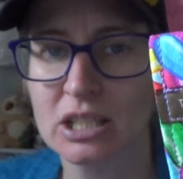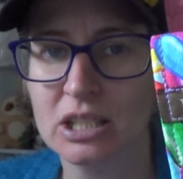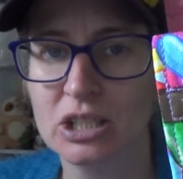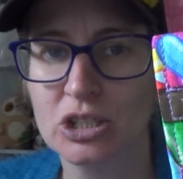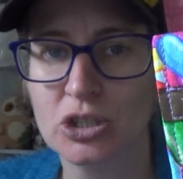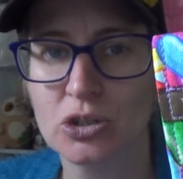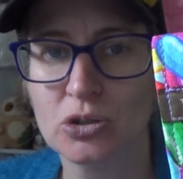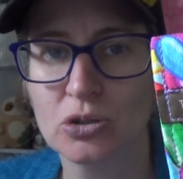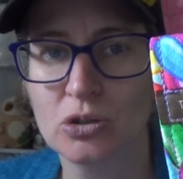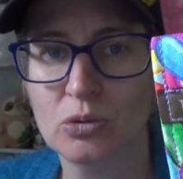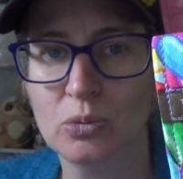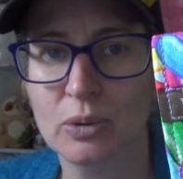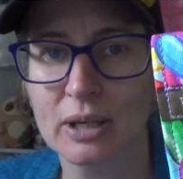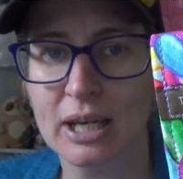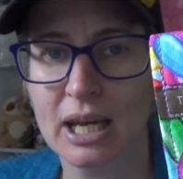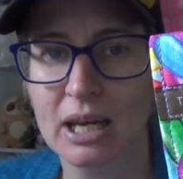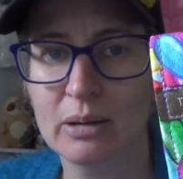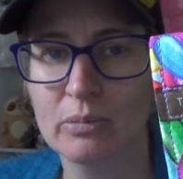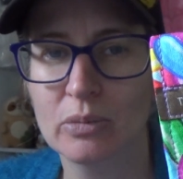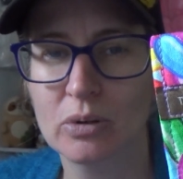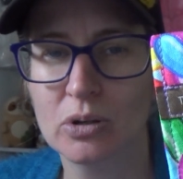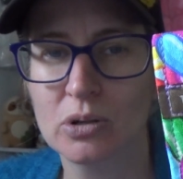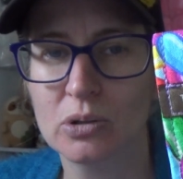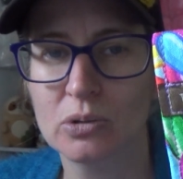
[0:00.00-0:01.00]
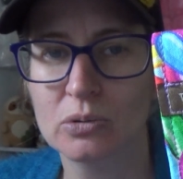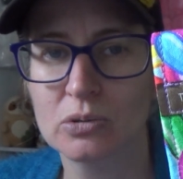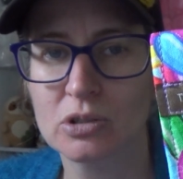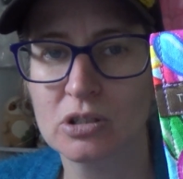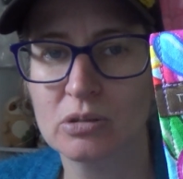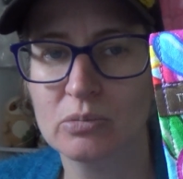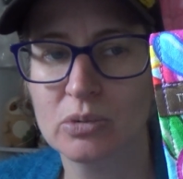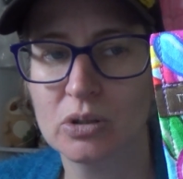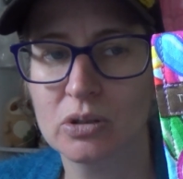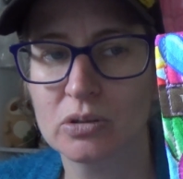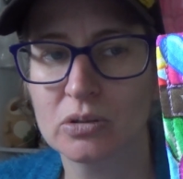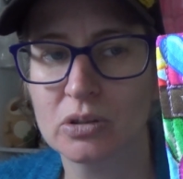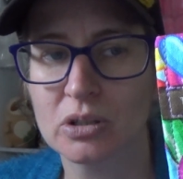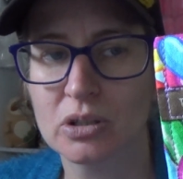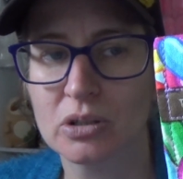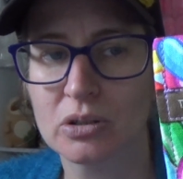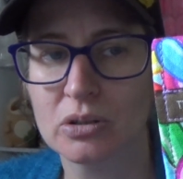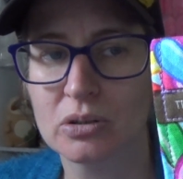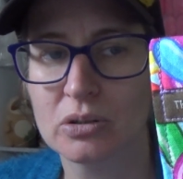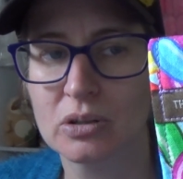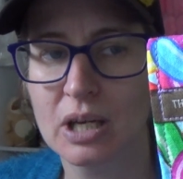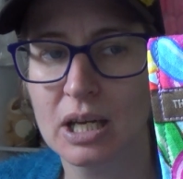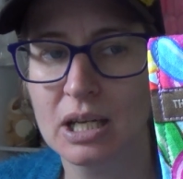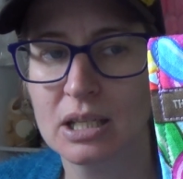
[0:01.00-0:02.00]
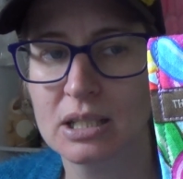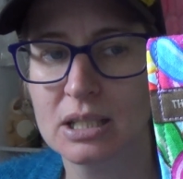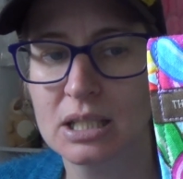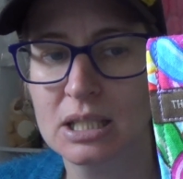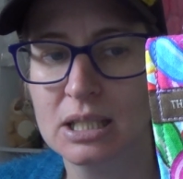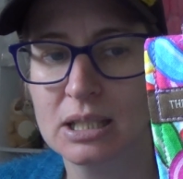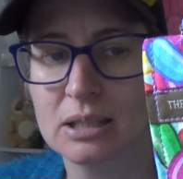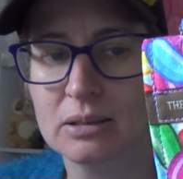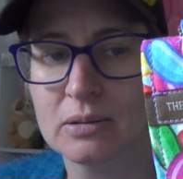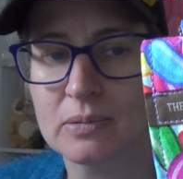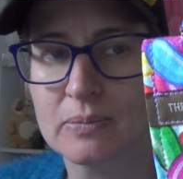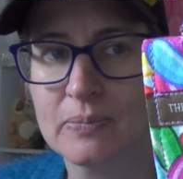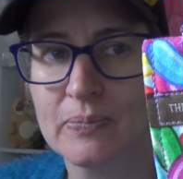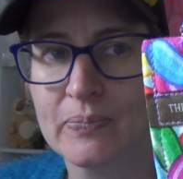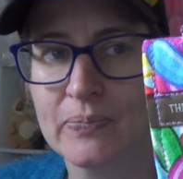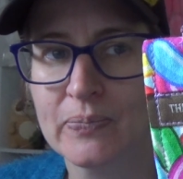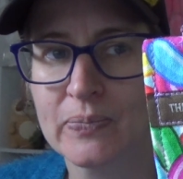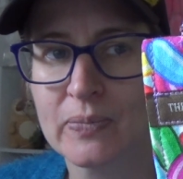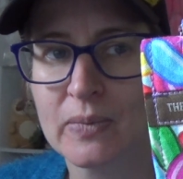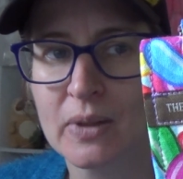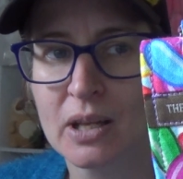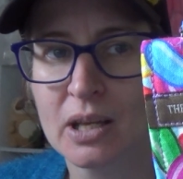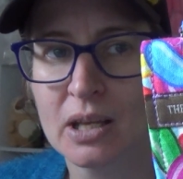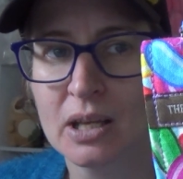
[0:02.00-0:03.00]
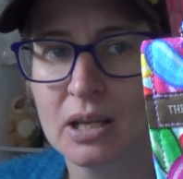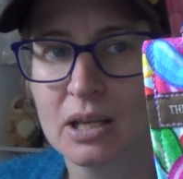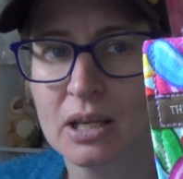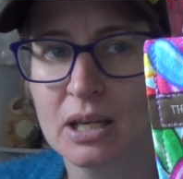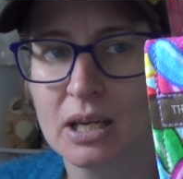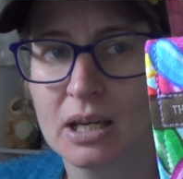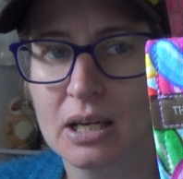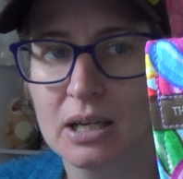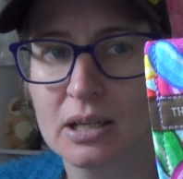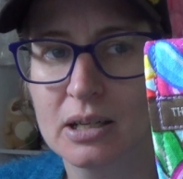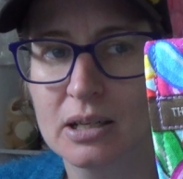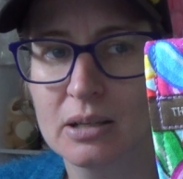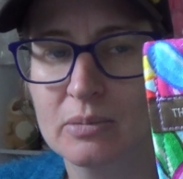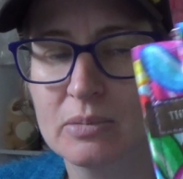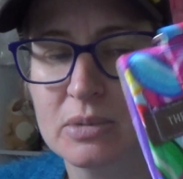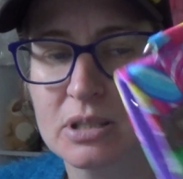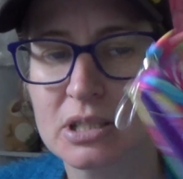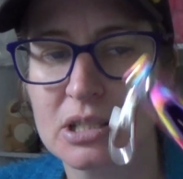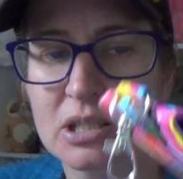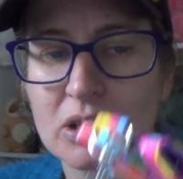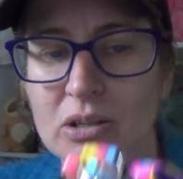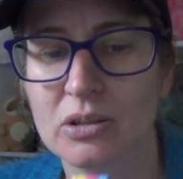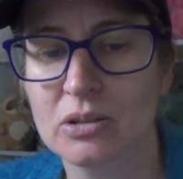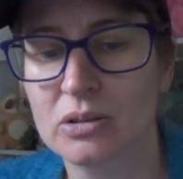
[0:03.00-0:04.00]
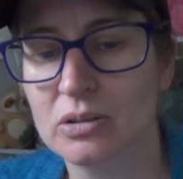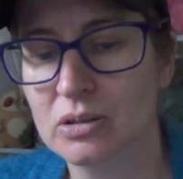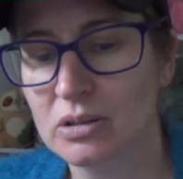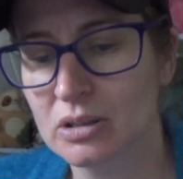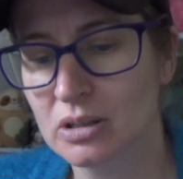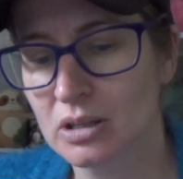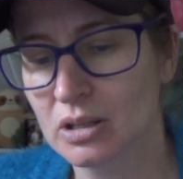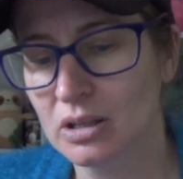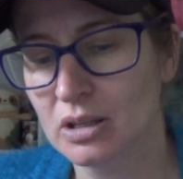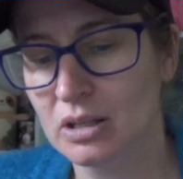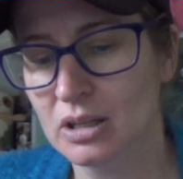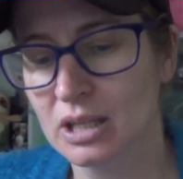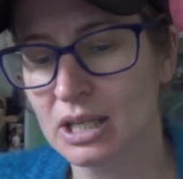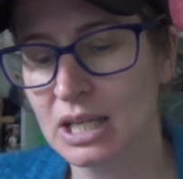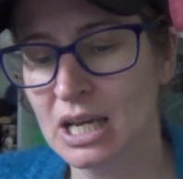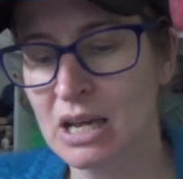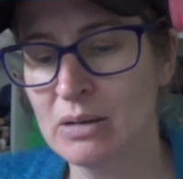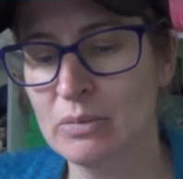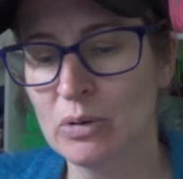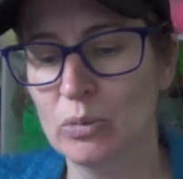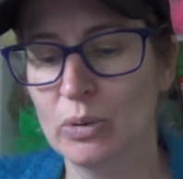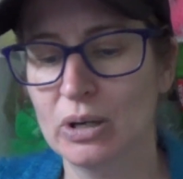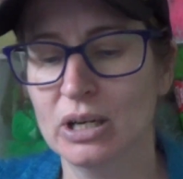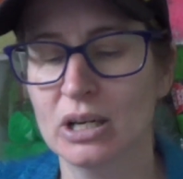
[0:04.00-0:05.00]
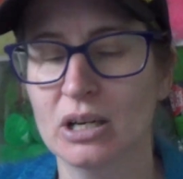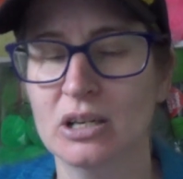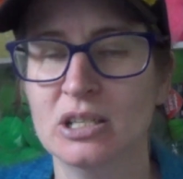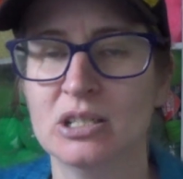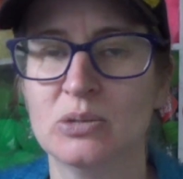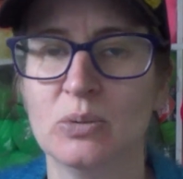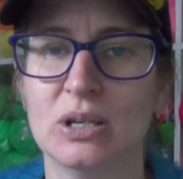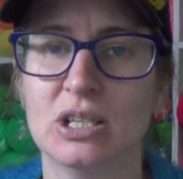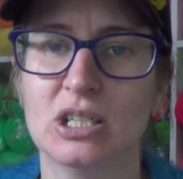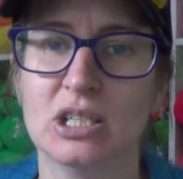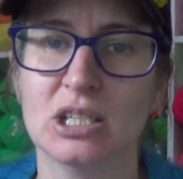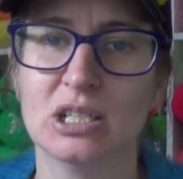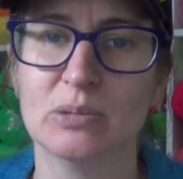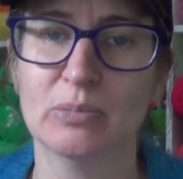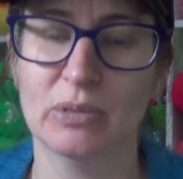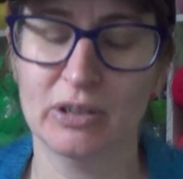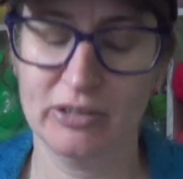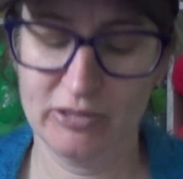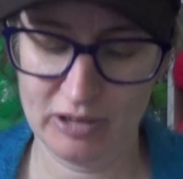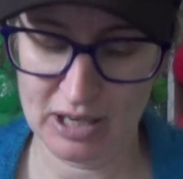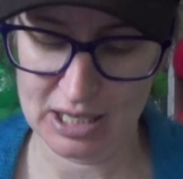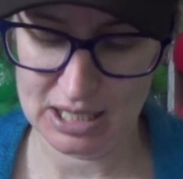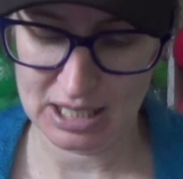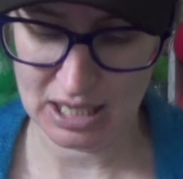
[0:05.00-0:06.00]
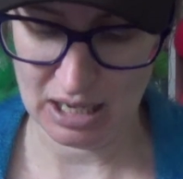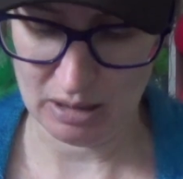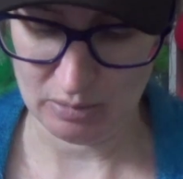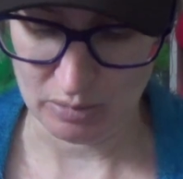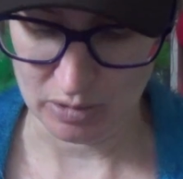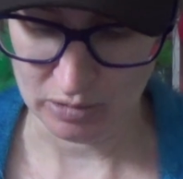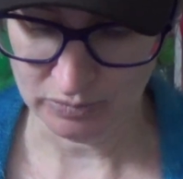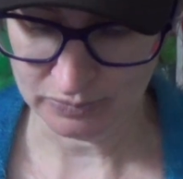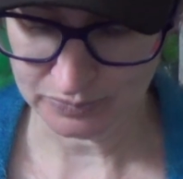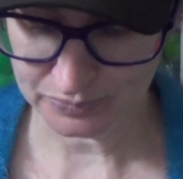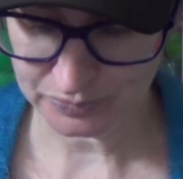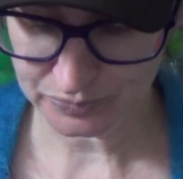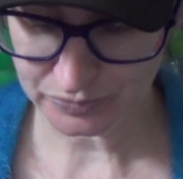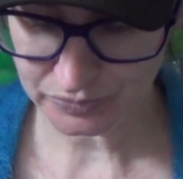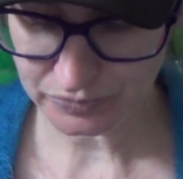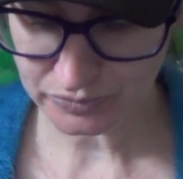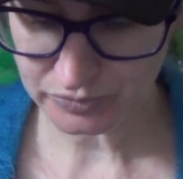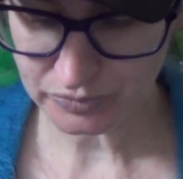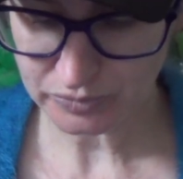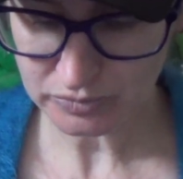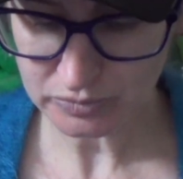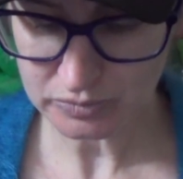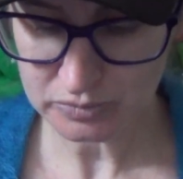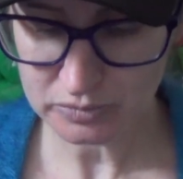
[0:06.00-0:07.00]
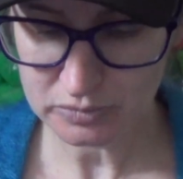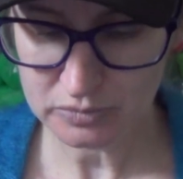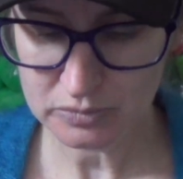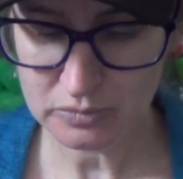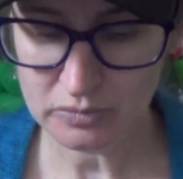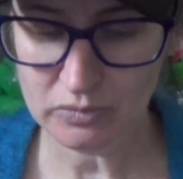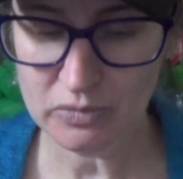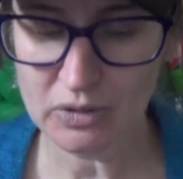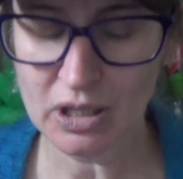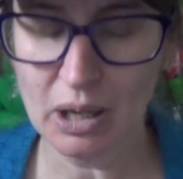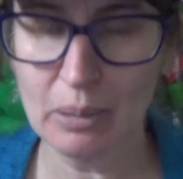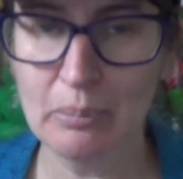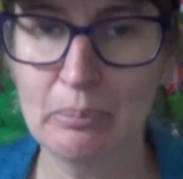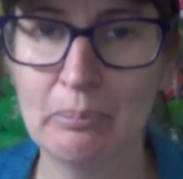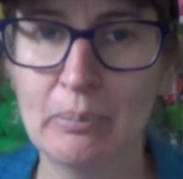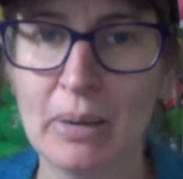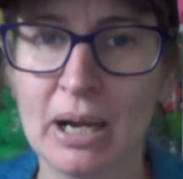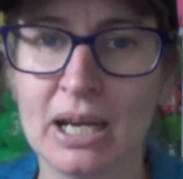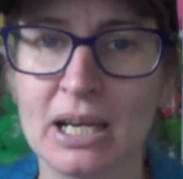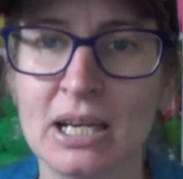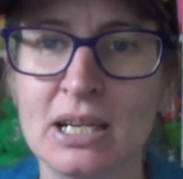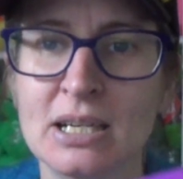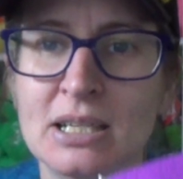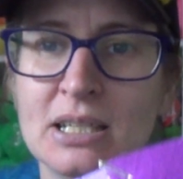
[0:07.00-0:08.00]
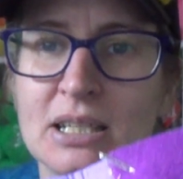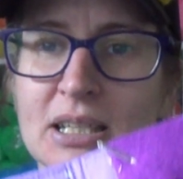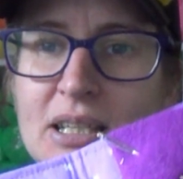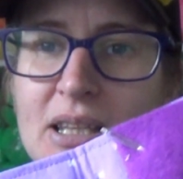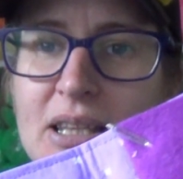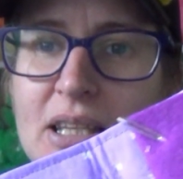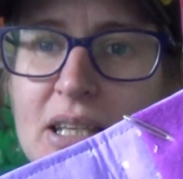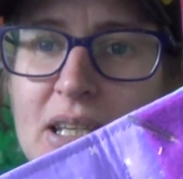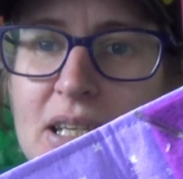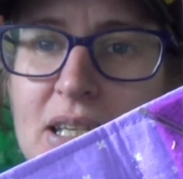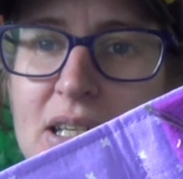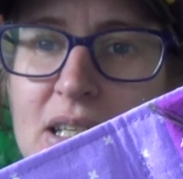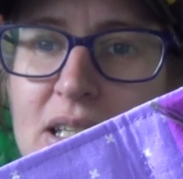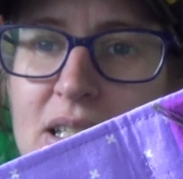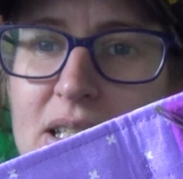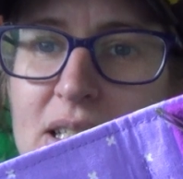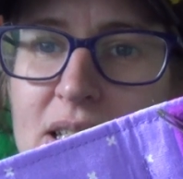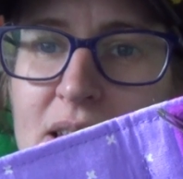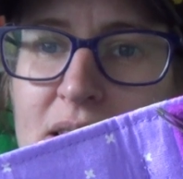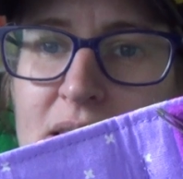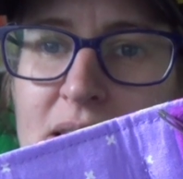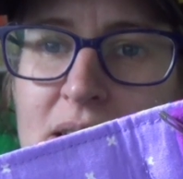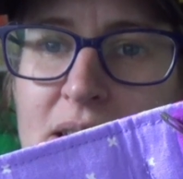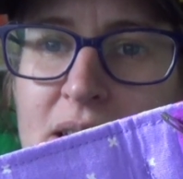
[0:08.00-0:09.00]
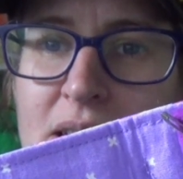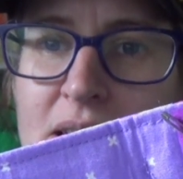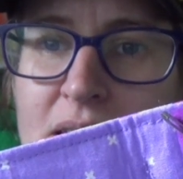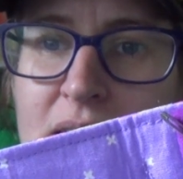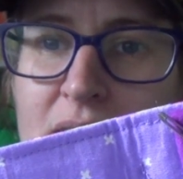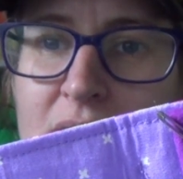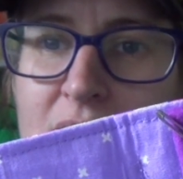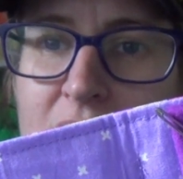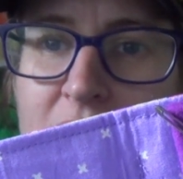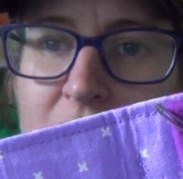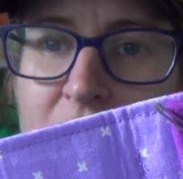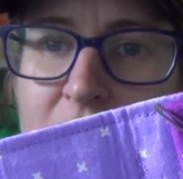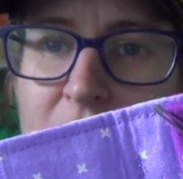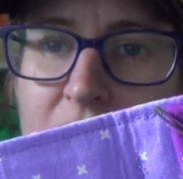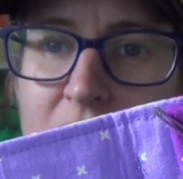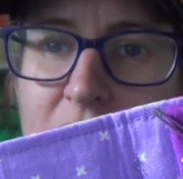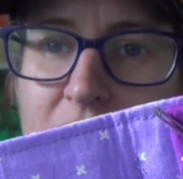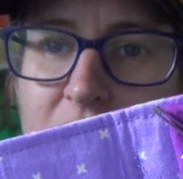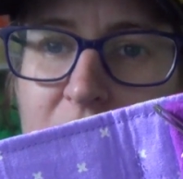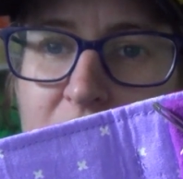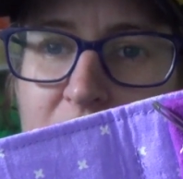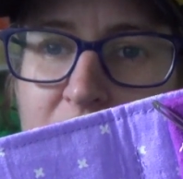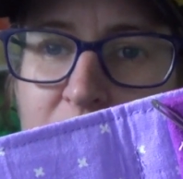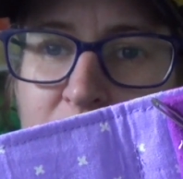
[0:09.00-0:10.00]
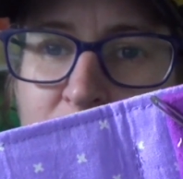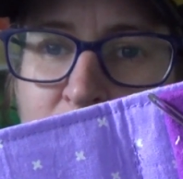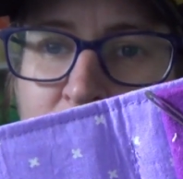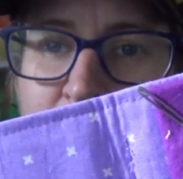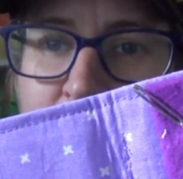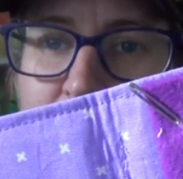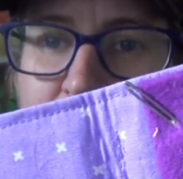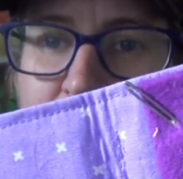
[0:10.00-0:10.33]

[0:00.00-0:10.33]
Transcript: sure what Emma calls them on her Etsy. So the Gamer Widows, which is my friend Emma, made these little